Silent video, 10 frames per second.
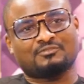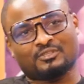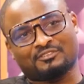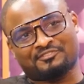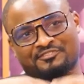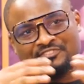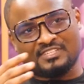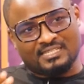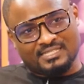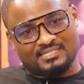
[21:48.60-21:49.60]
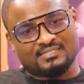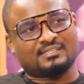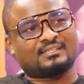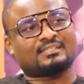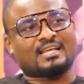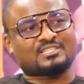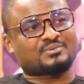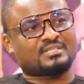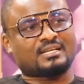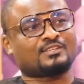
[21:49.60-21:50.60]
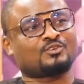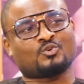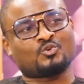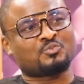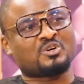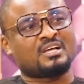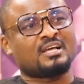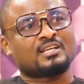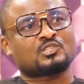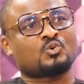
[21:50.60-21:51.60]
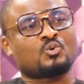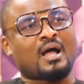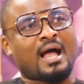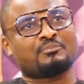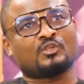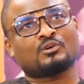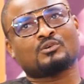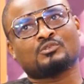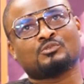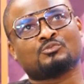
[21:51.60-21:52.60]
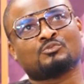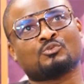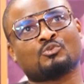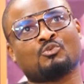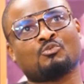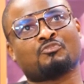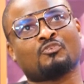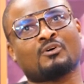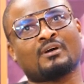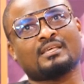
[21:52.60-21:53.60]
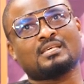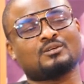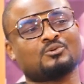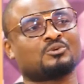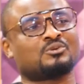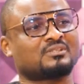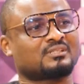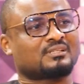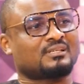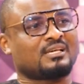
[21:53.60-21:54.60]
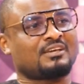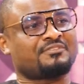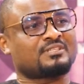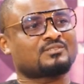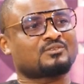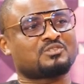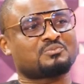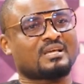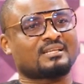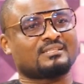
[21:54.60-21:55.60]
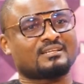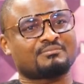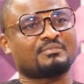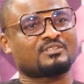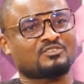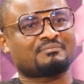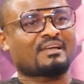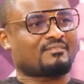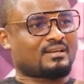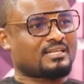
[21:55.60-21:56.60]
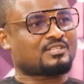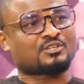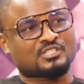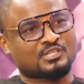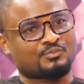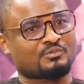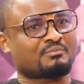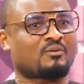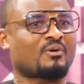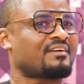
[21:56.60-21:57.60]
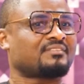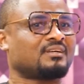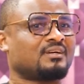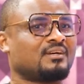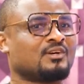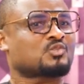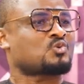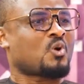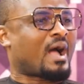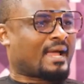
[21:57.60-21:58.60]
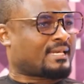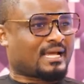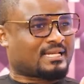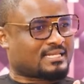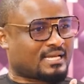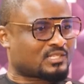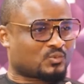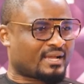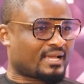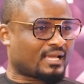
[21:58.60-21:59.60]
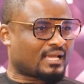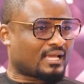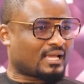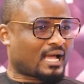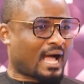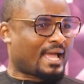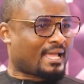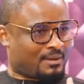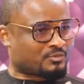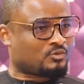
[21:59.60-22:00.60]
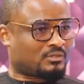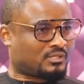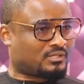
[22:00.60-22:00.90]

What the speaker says: for the feeling that is created in your home. So I'm not going to go for ego if it is going to be at the detriment of my relationship with my wife. So there are days where I absolutely